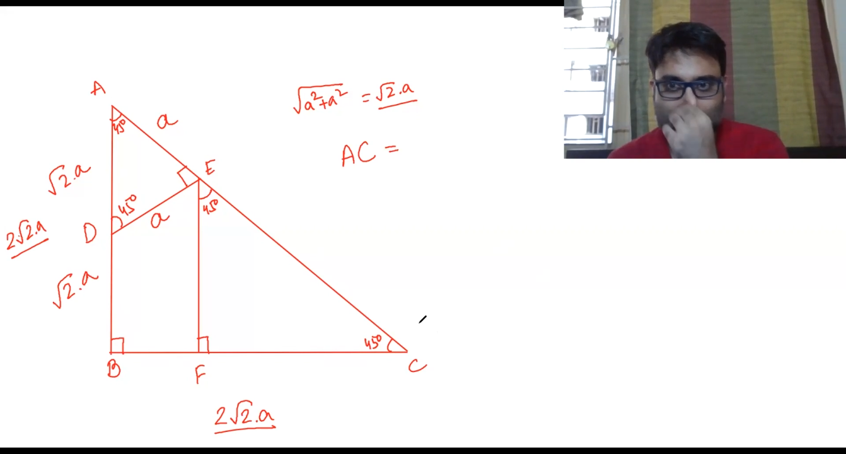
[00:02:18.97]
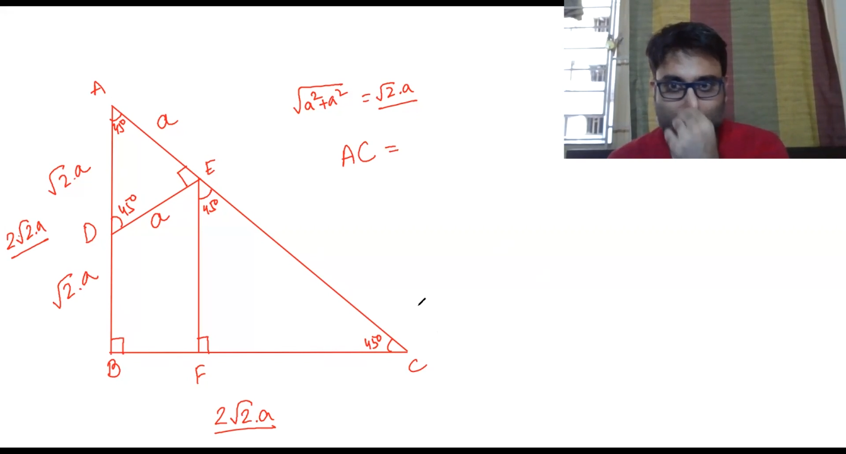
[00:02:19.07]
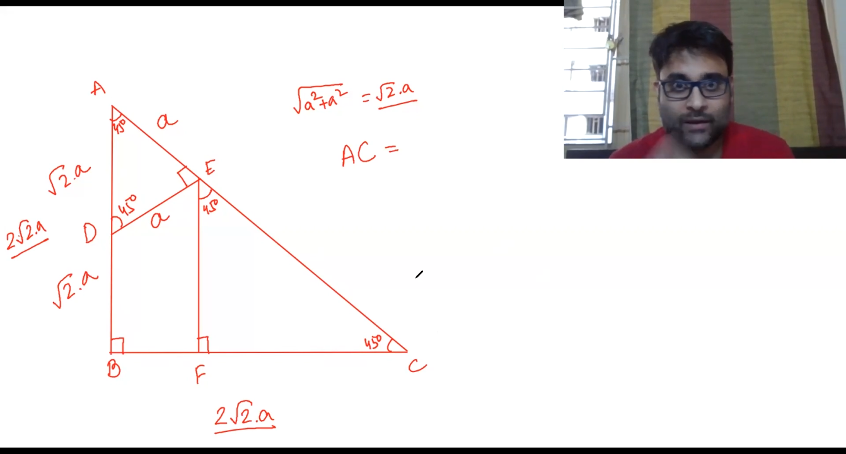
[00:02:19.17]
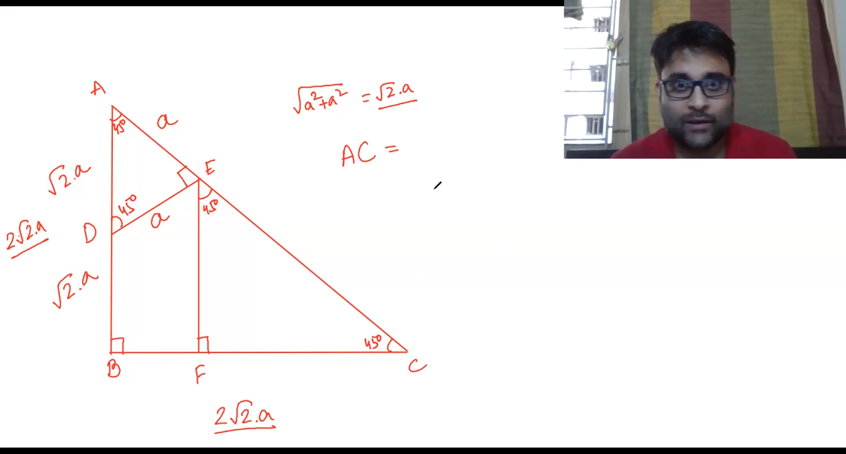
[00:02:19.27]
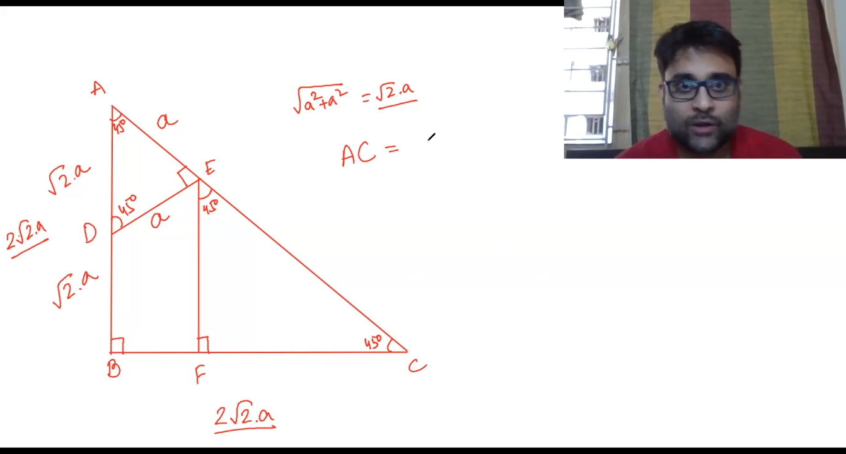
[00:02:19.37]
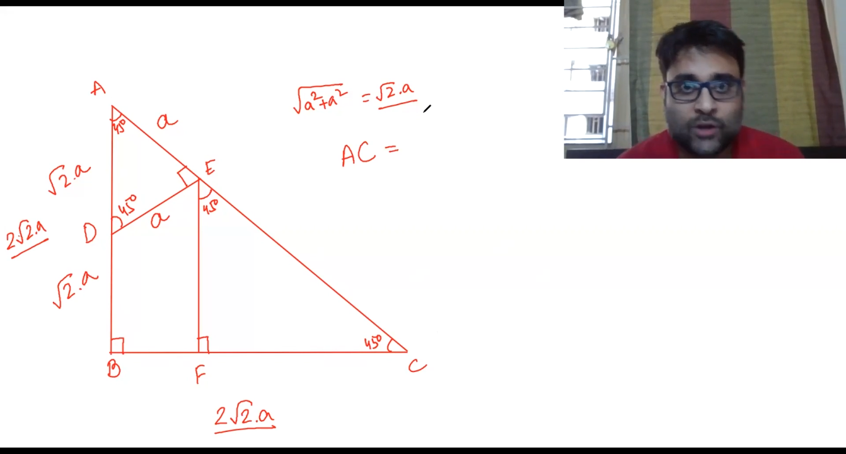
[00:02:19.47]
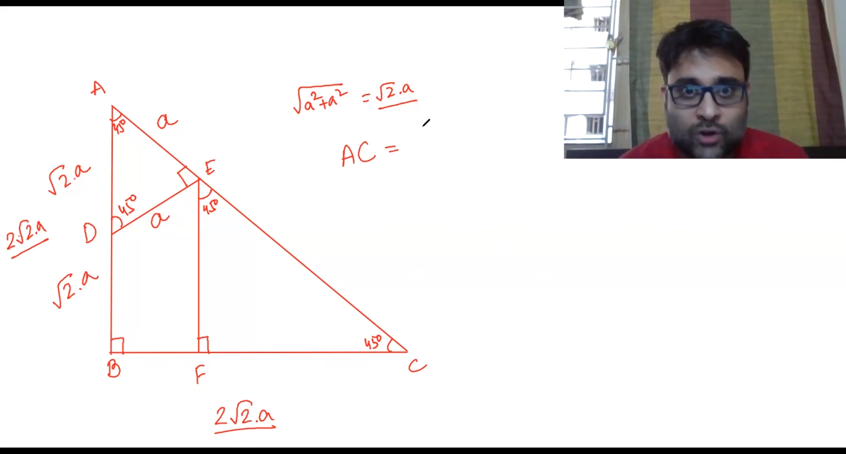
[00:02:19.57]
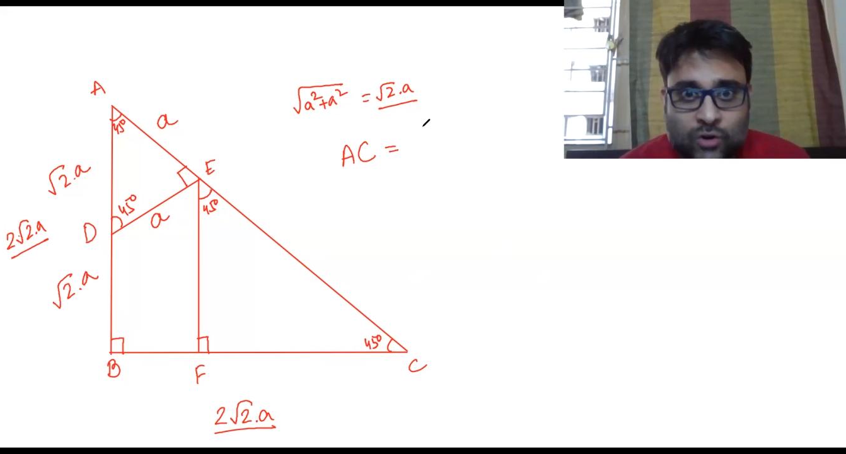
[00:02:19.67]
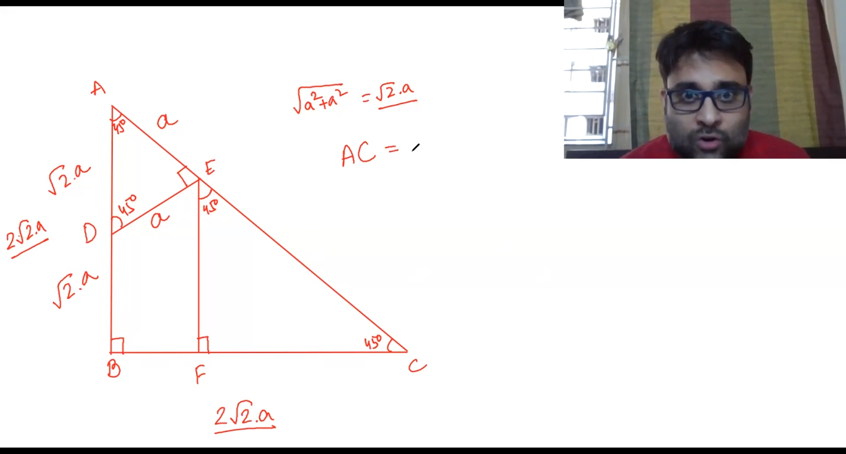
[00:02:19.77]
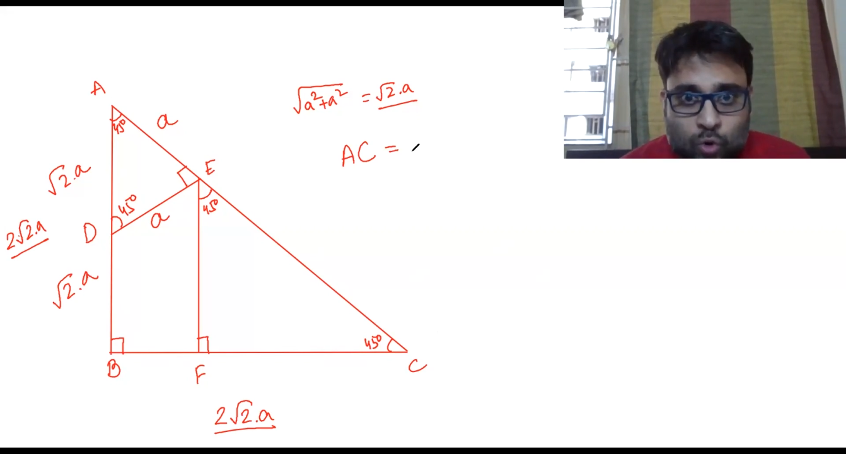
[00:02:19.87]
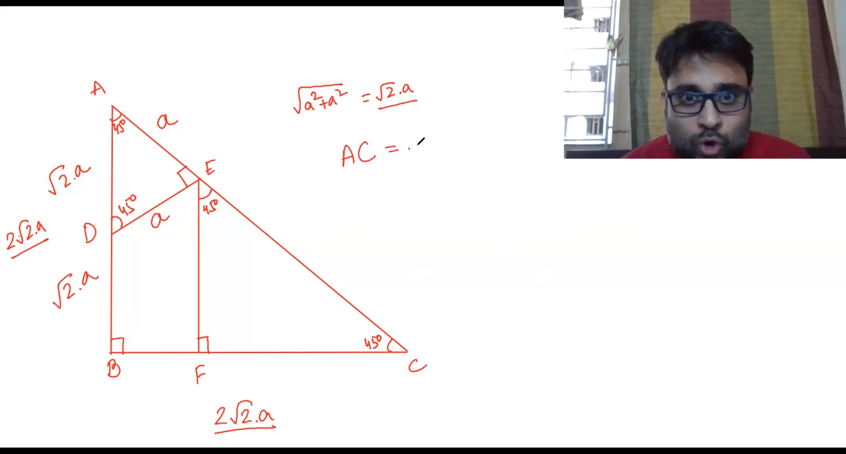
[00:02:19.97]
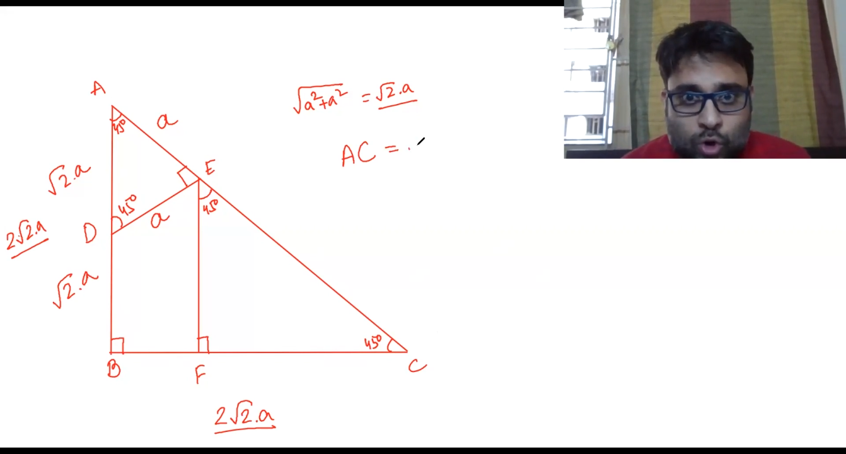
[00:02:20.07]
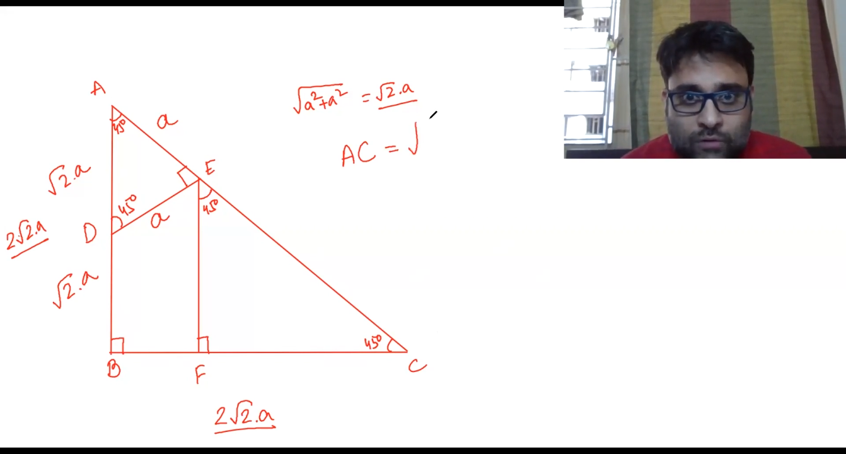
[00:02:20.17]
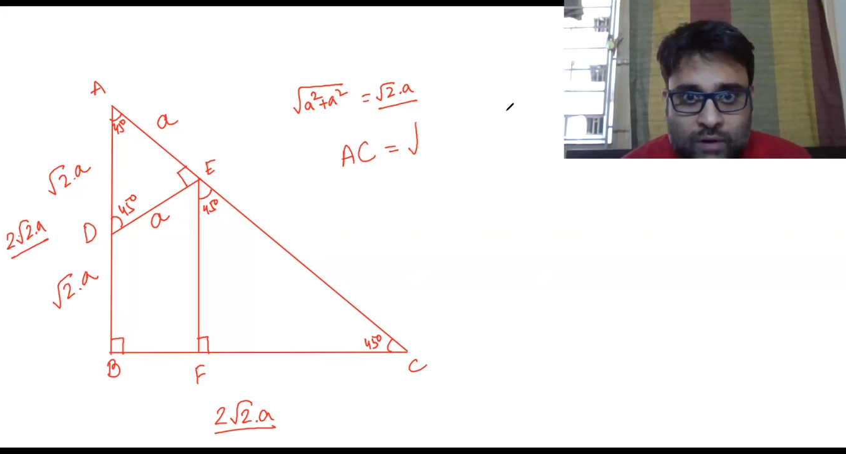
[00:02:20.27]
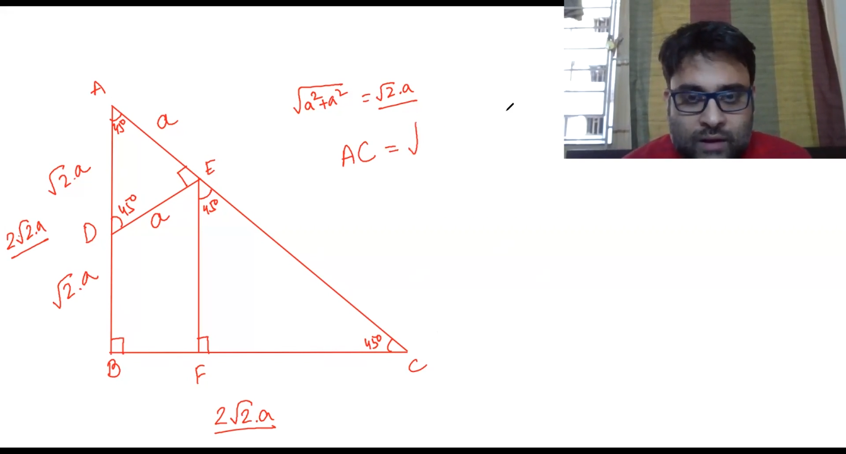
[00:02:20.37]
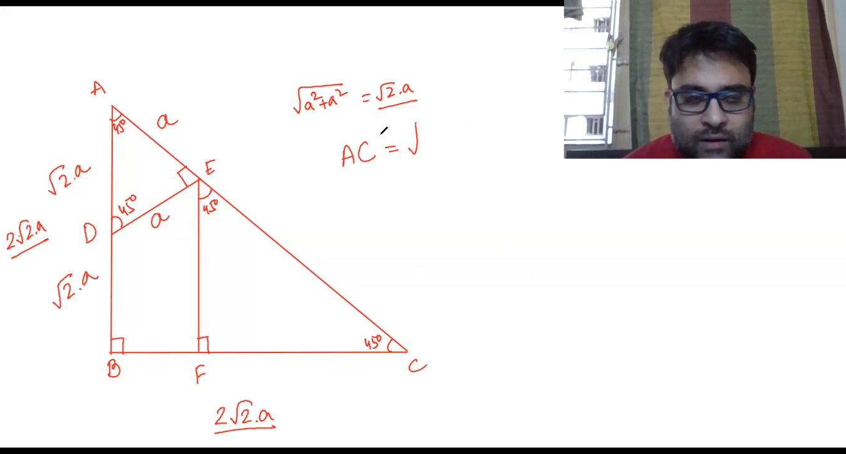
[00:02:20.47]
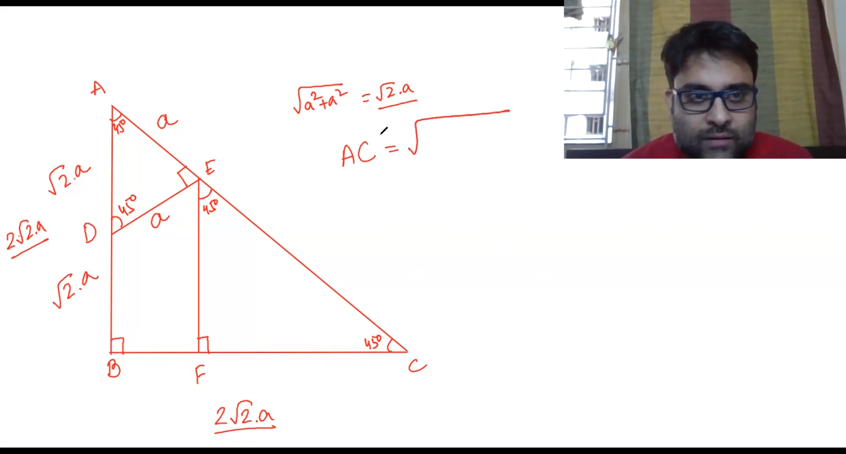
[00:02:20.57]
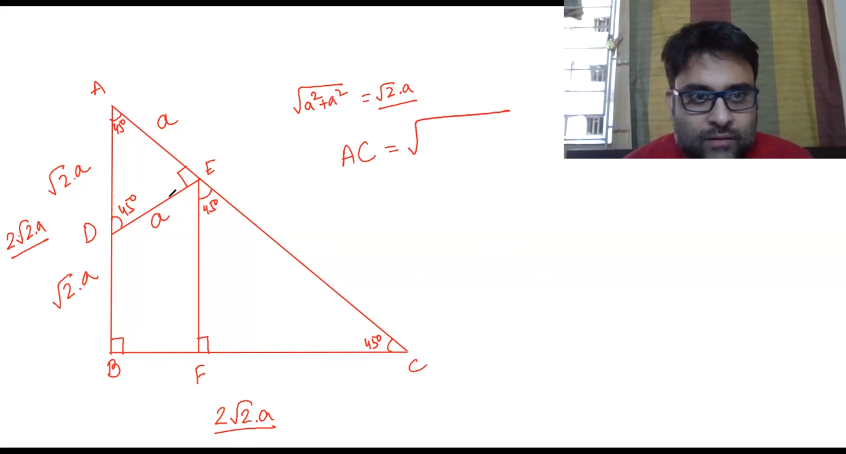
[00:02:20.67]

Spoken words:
be root over